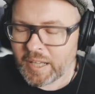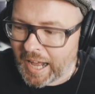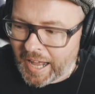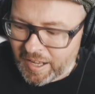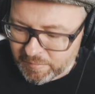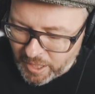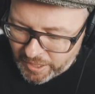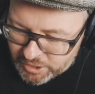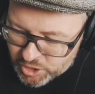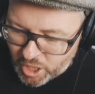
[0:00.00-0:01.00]
I have
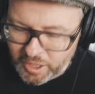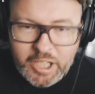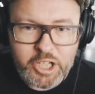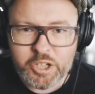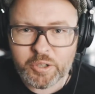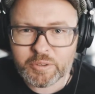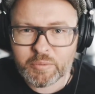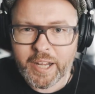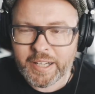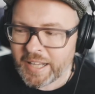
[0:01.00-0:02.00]
my jogging shoes
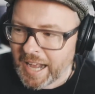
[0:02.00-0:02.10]
ready,